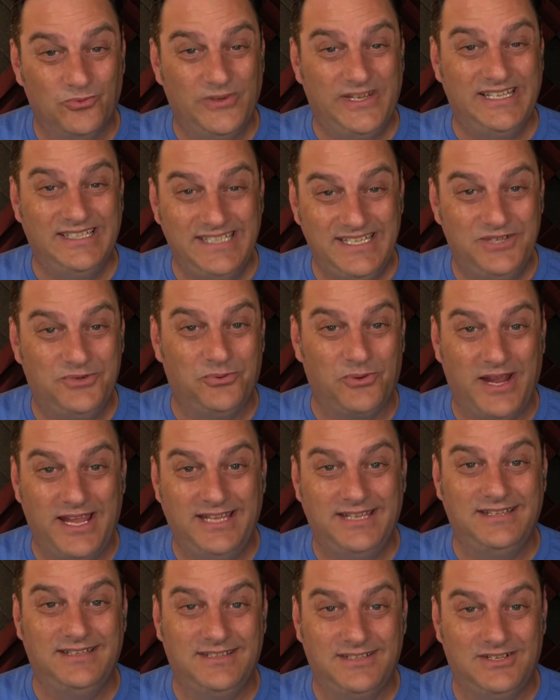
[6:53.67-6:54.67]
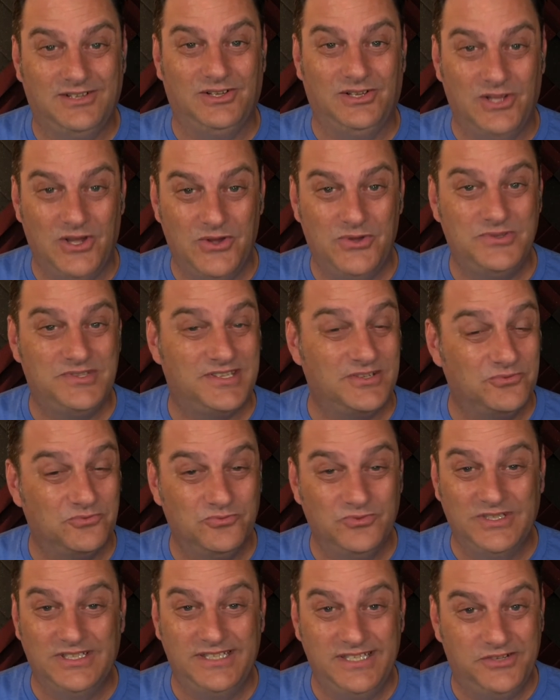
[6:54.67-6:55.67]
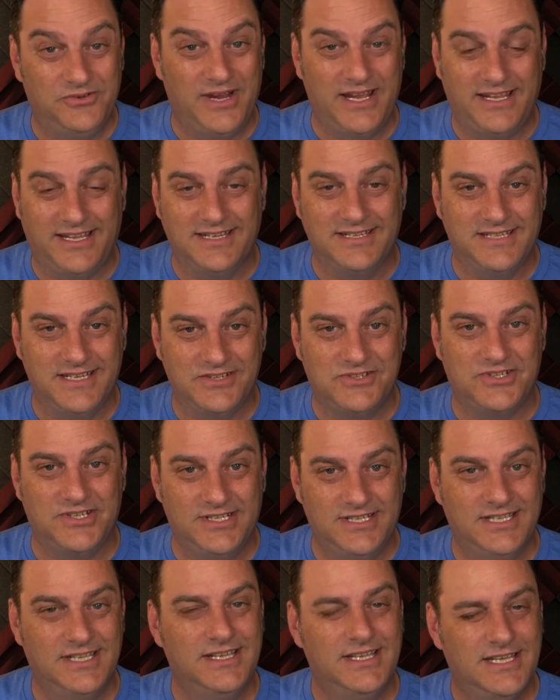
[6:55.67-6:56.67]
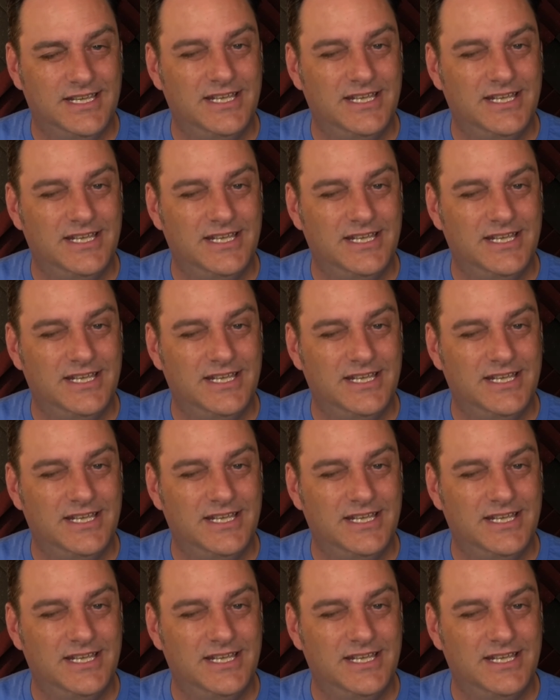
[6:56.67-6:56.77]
really great clothes in really great condition,